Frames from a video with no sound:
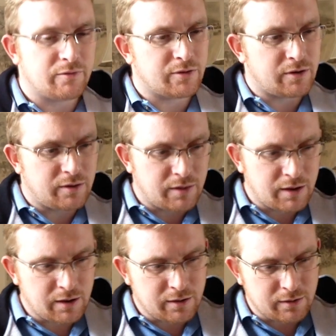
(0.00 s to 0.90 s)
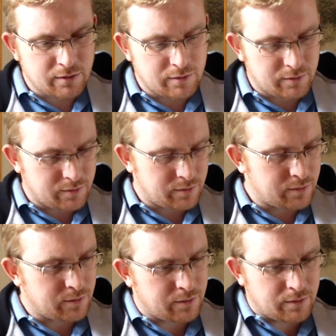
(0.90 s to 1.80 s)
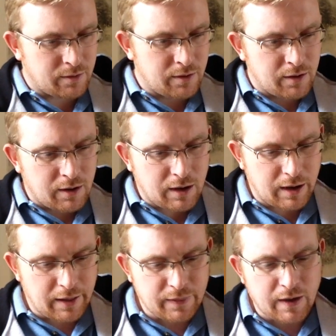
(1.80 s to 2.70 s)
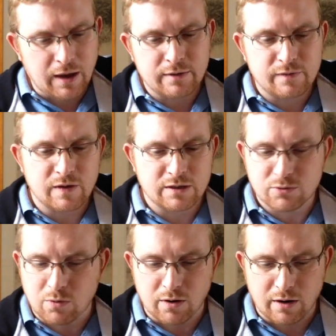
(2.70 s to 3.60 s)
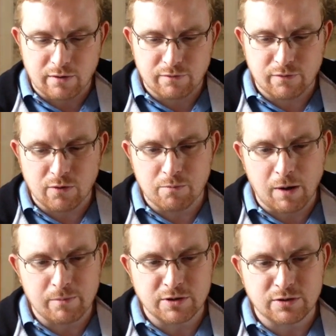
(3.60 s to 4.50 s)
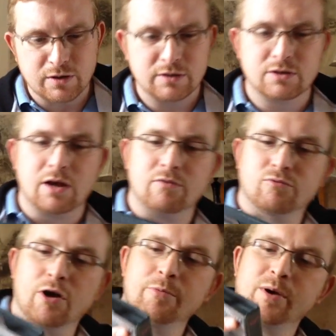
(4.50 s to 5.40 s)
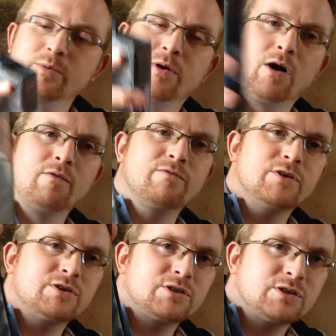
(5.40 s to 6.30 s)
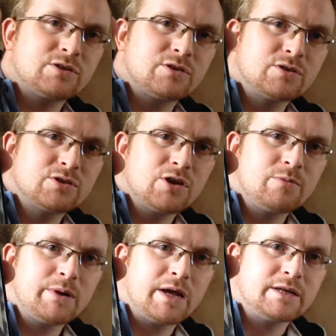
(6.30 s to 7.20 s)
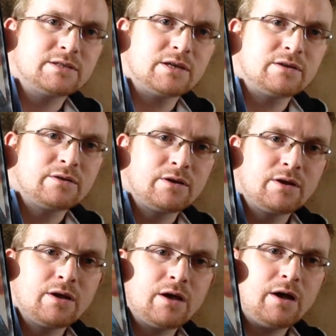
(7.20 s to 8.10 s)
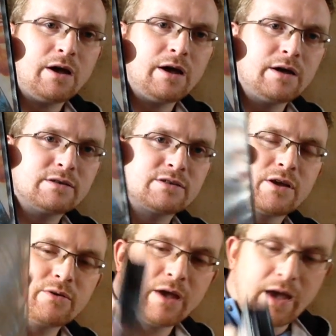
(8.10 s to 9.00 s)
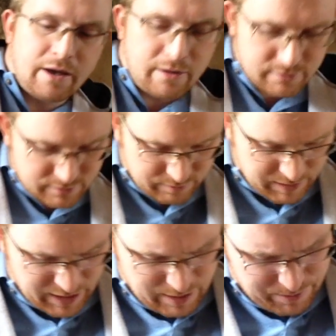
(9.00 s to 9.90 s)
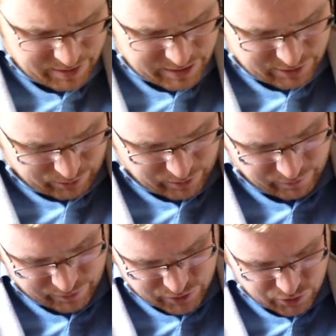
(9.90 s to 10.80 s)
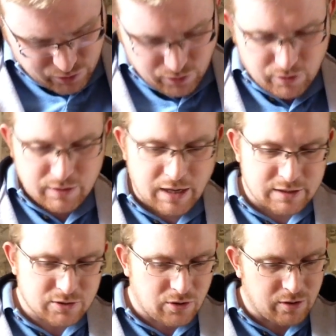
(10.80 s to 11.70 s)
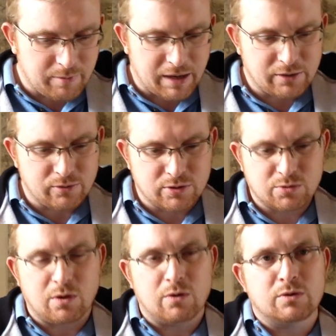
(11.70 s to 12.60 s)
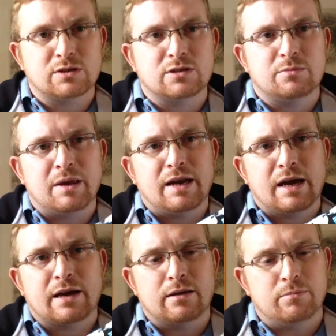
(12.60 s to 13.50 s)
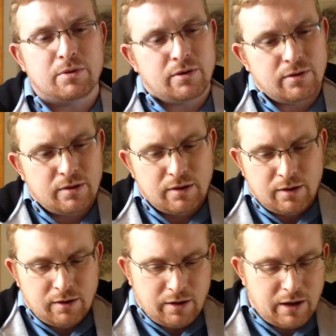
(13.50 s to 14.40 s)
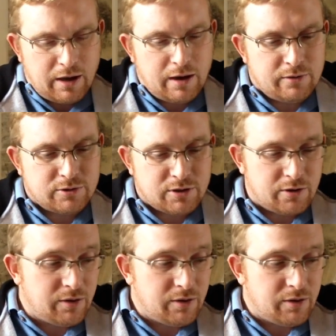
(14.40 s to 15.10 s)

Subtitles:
everything in there. And then this one, I have good memories of this, RoboCop versus the Terminator. So yeah, I'll be keeping this one for sure, and that's got the manual as well, which is a bit knackered, but hey ho. So